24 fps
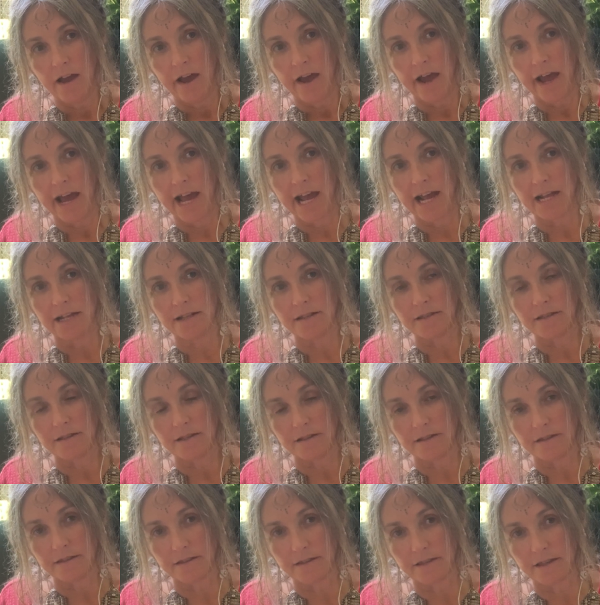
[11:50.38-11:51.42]

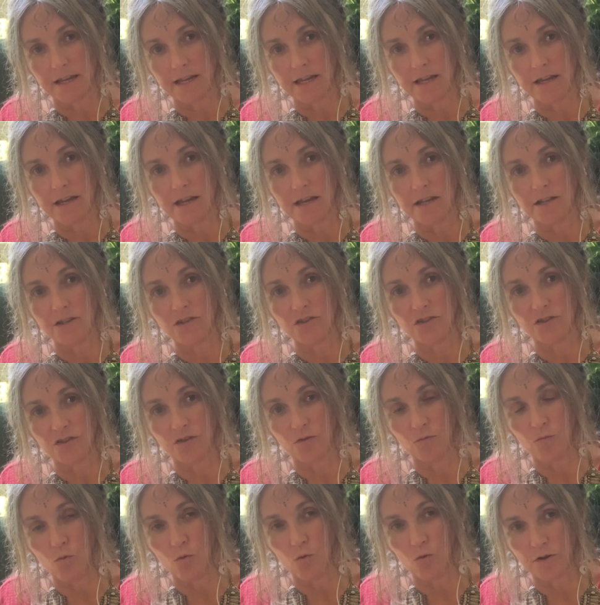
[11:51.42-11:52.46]
and sing into
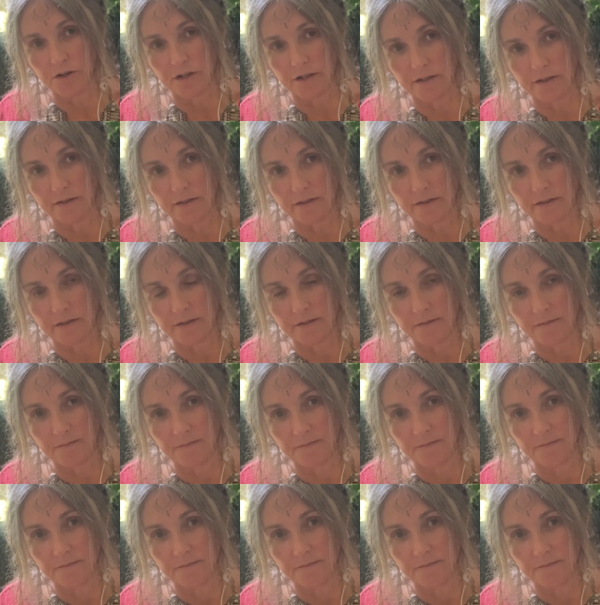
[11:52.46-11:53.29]
the waters.